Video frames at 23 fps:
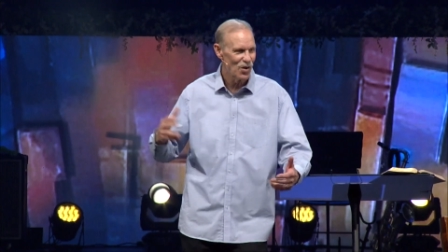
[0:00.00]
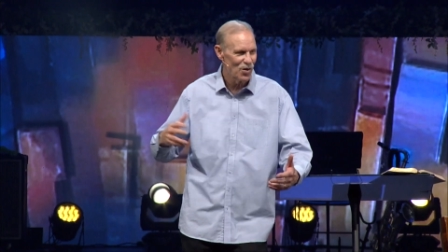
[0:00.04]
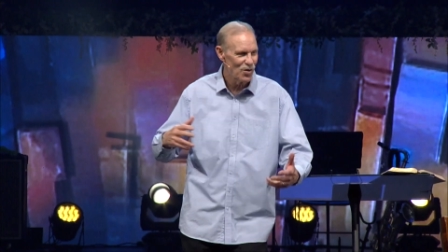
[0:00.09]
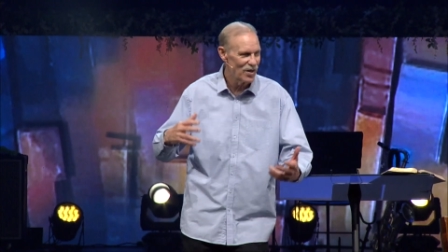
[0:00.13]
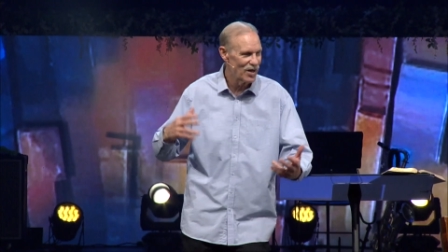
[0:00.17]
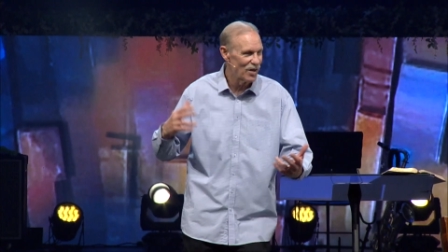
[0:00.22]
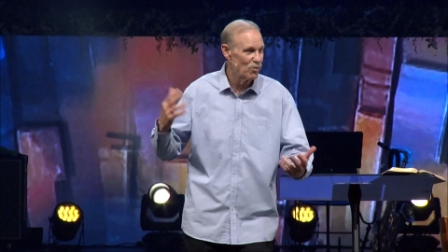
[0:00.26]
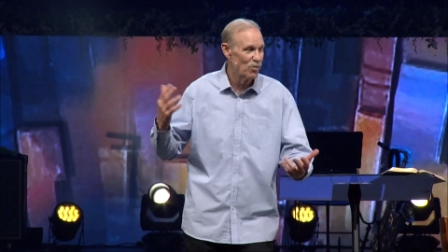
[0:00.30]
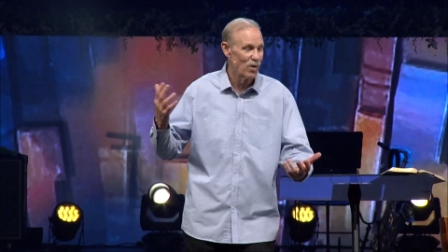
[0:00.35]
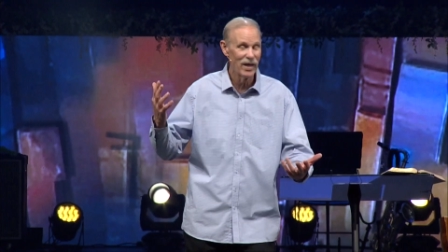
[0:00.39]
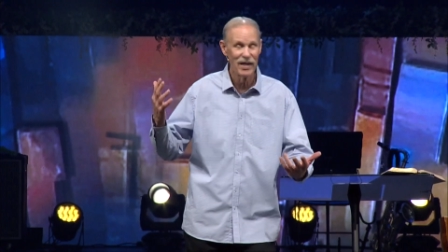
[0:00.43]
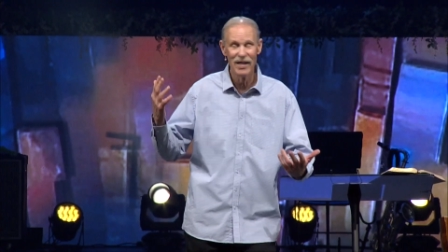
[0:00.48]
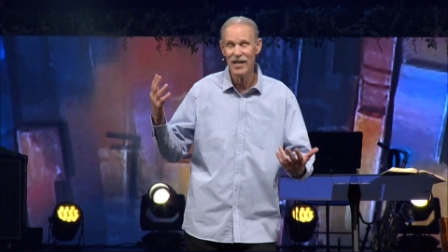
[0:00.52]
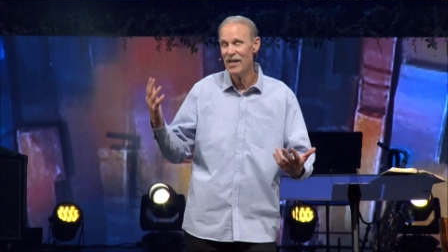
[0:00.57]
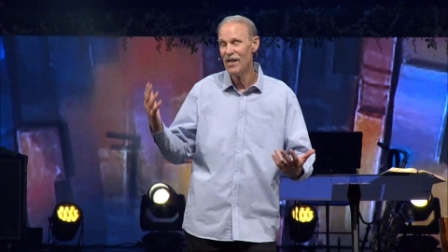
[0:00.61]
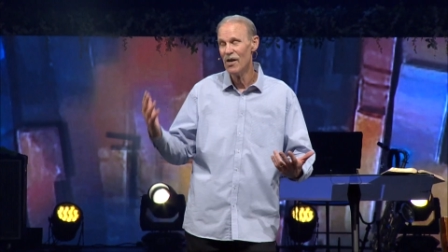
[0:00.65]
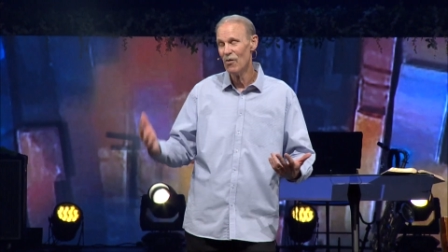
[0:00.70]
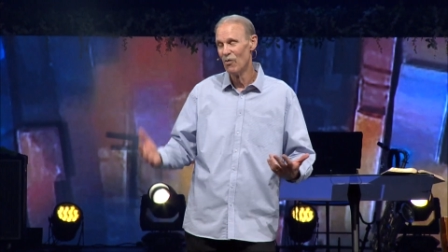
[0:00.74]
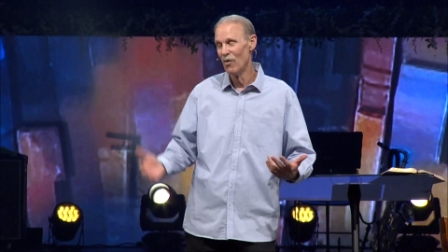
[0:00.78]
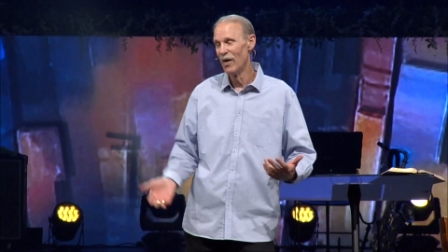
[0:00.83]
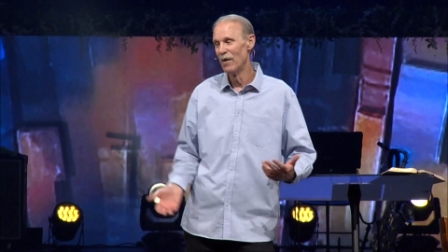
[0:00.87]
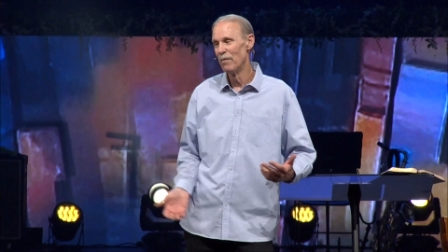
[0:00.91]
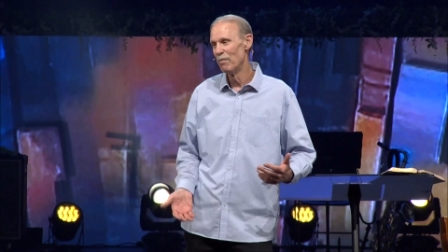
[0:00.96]
Oh, what,
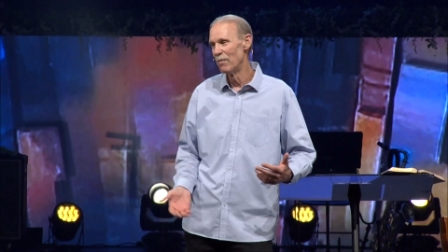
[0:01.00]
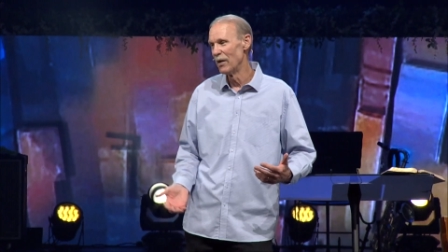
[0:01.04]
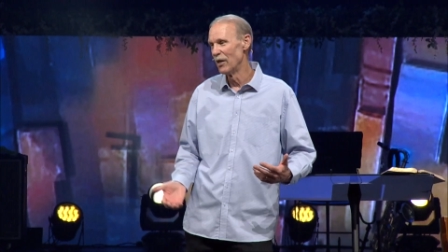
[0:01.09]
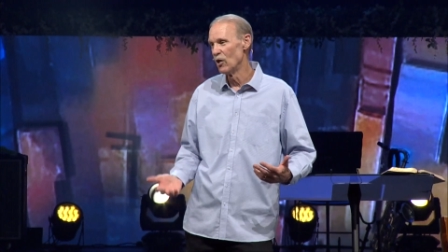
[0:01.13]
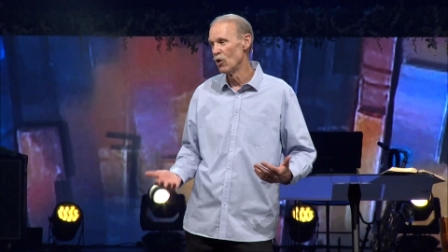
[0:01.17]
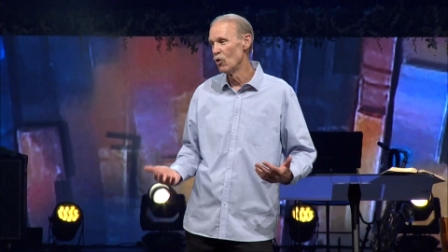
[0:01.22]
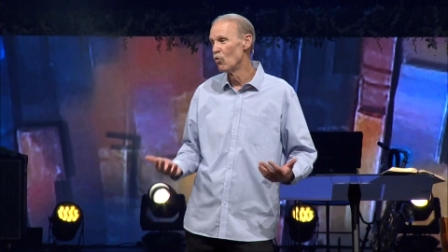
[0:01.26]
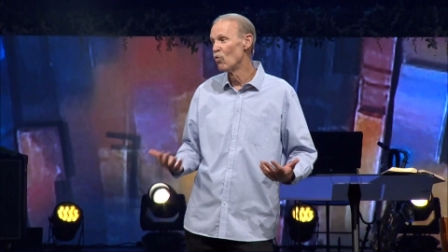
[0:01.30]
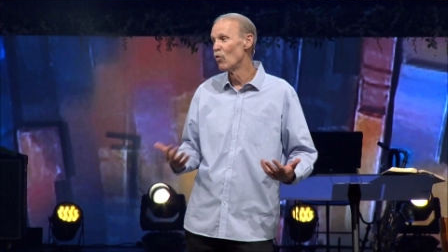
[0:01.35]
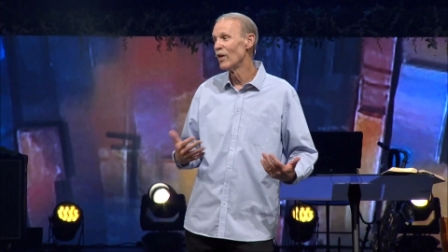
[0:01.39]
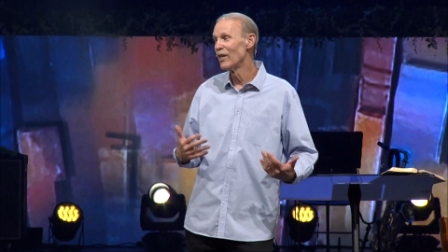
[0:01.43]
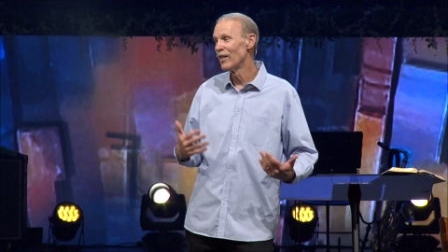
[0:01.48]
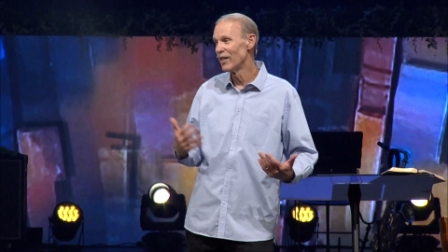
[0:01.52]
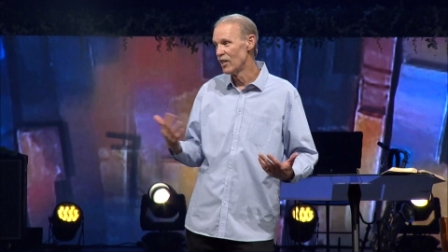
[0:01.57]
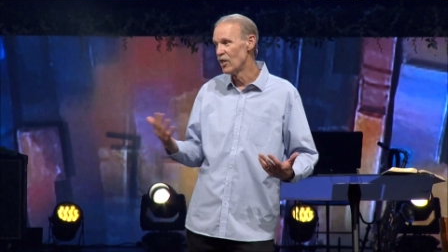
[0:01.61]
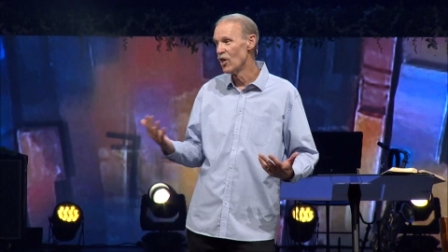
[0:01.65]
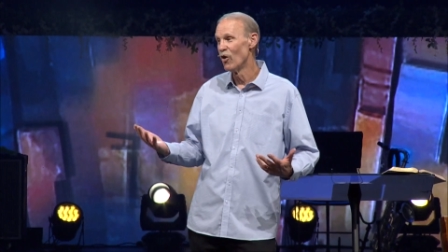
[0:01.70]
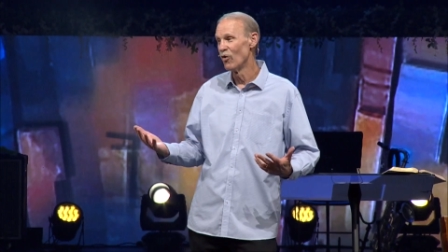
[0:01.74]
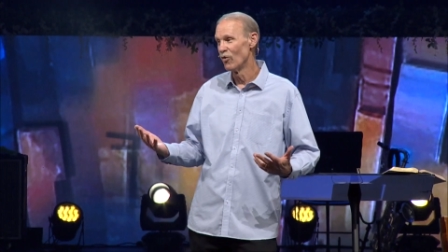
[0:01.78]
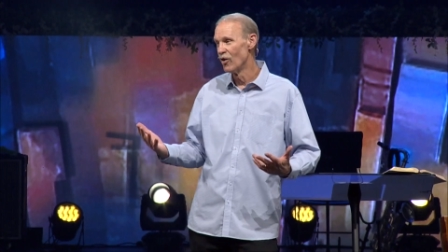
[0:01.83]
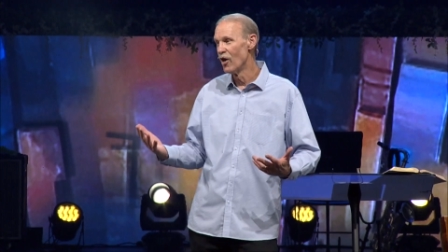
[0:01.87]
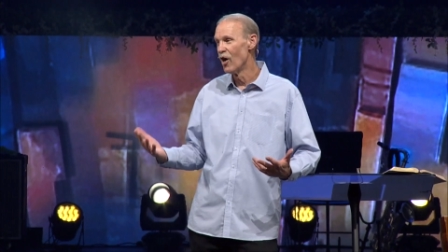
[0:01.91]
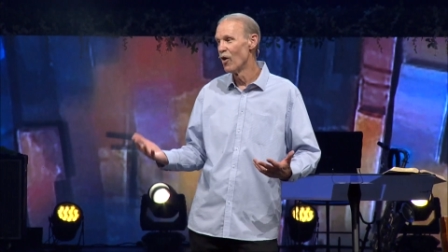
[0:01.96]
what. But you really
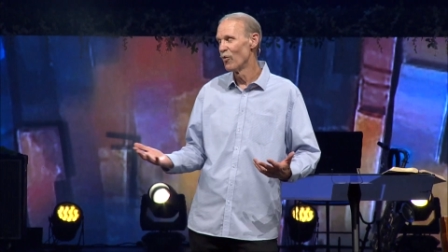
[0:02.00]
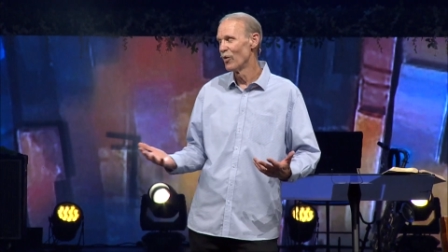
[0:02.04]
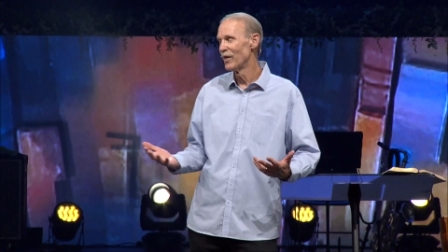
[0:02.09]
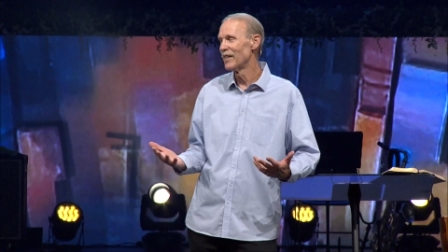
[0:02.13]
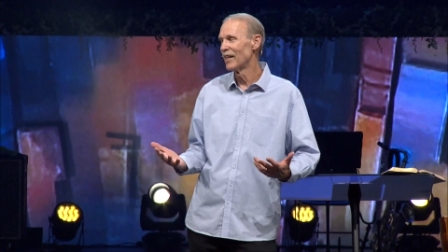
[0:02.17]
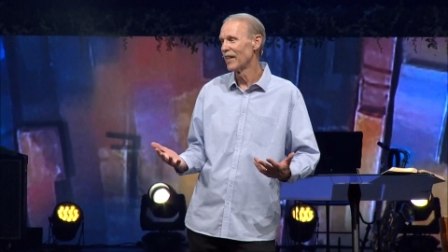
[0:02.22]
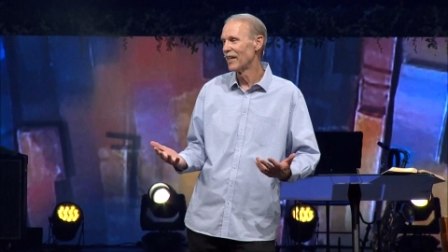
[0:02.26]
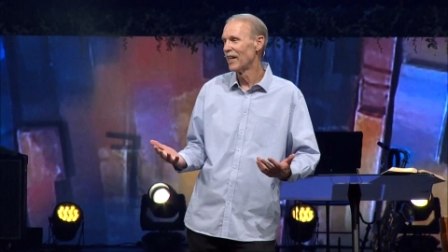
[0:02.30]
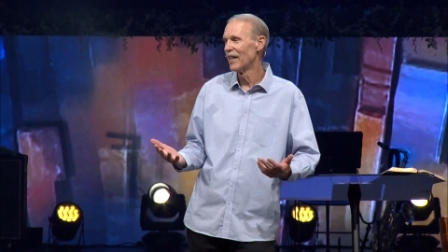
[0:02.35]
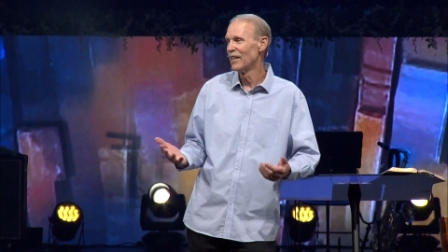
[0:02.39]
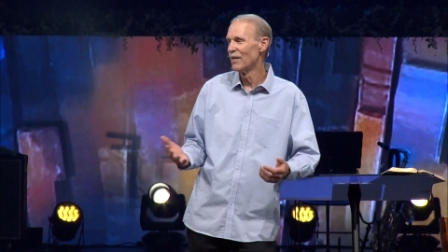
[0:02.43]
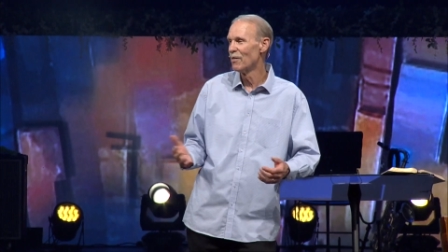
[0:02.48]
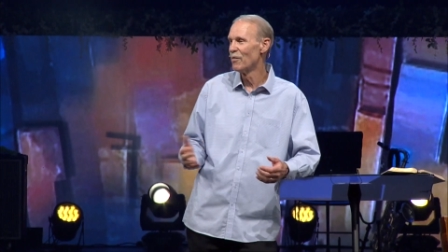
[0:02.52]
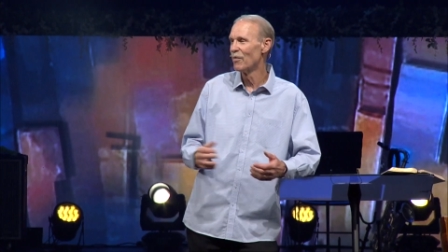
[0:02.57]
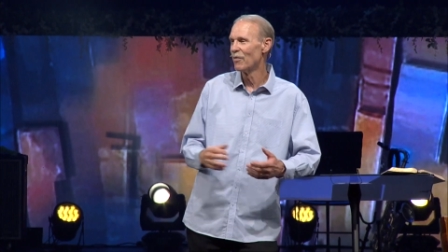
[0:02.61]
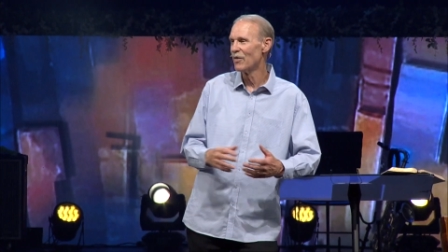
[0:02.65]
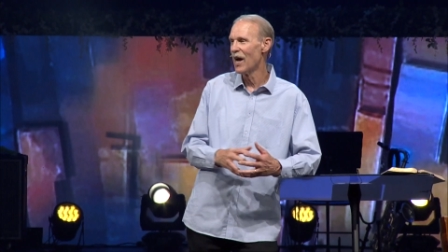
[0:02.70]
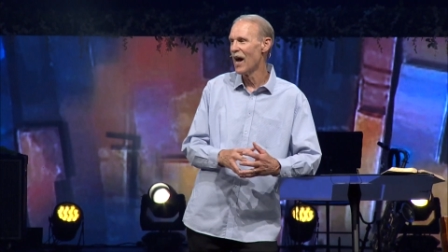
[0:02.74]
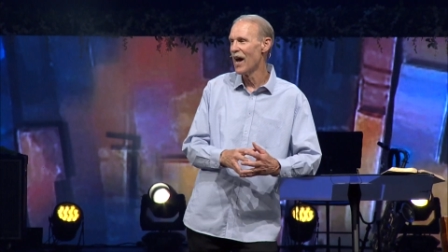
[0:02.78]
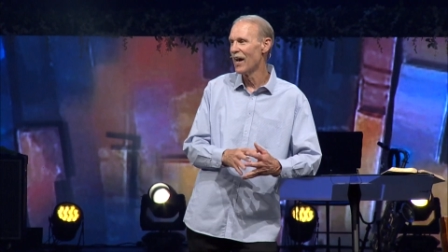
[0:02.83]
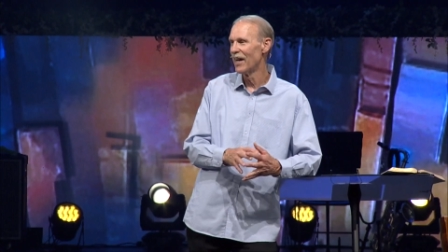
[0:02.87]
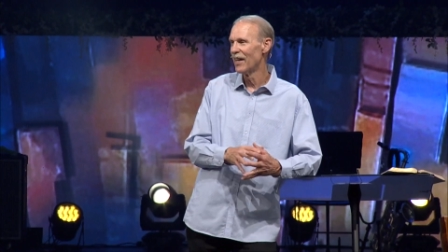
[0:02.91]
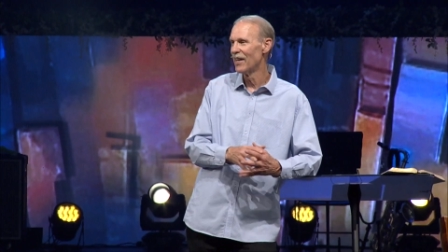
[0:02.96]
don't know what the kingdom
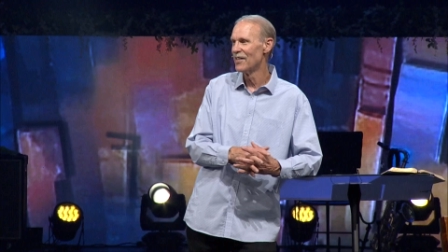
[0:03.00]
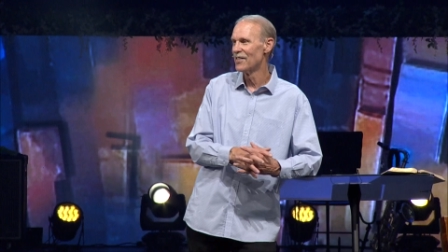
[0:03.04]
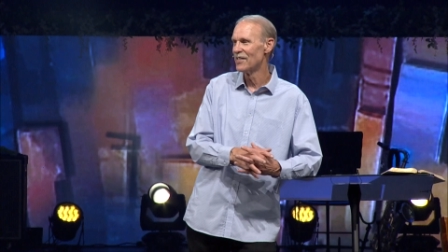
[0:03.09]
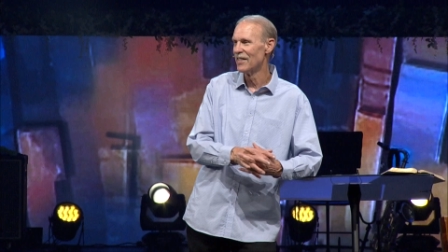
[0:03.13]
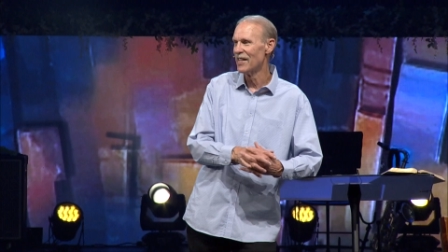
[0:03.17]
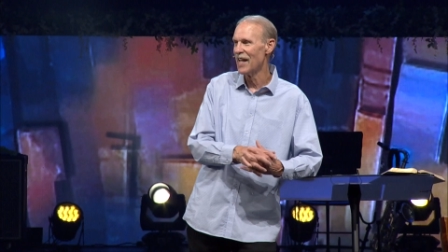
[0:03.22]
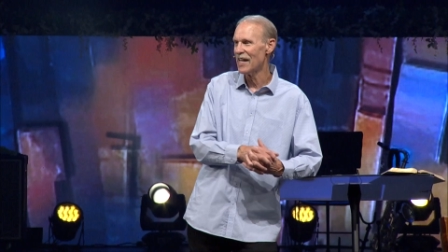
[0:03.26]
of God is.